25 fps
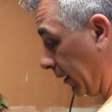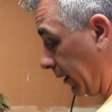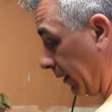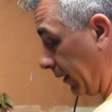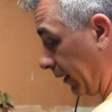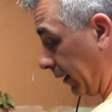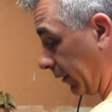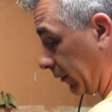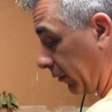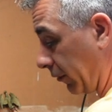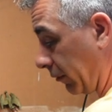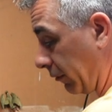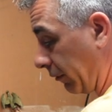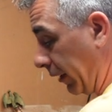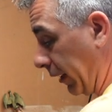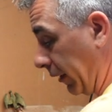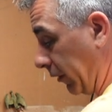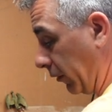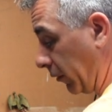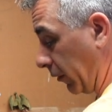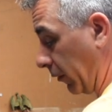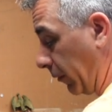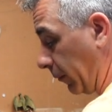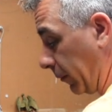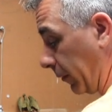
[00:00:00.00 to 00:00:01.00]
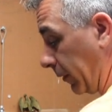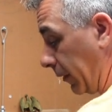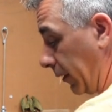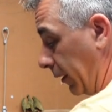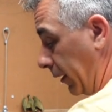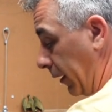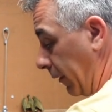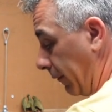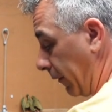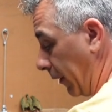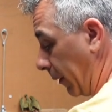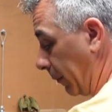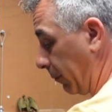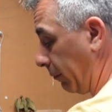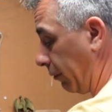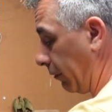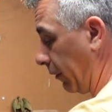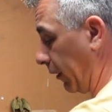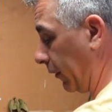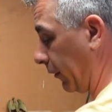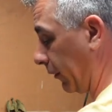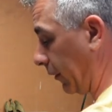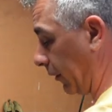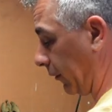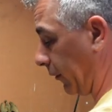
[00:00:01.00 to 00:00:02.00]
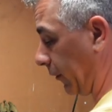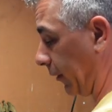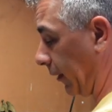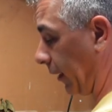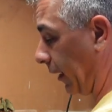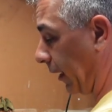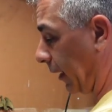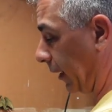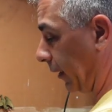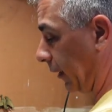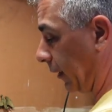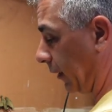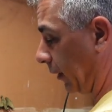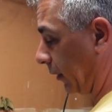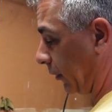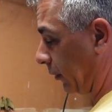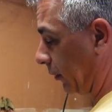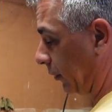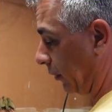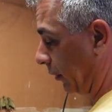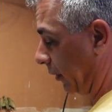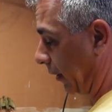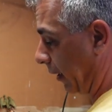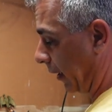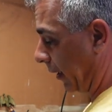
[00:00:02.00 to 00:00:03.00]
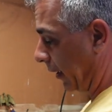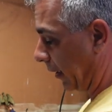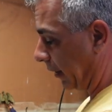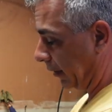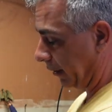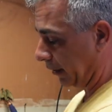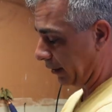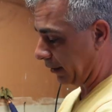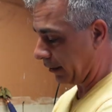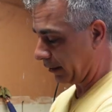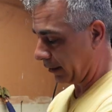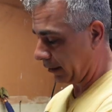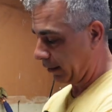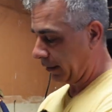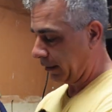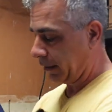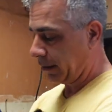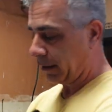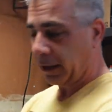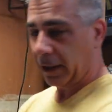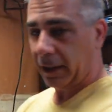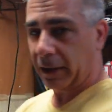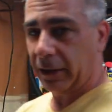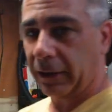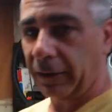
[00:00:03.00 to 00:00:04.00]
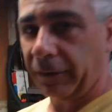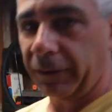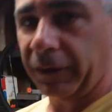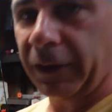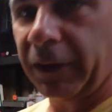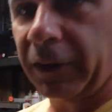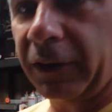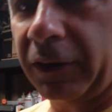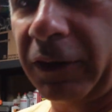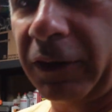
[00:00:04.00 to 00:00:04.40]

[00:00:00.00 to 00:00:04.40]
that's great. So if I press this again, it should end. I don't know if you can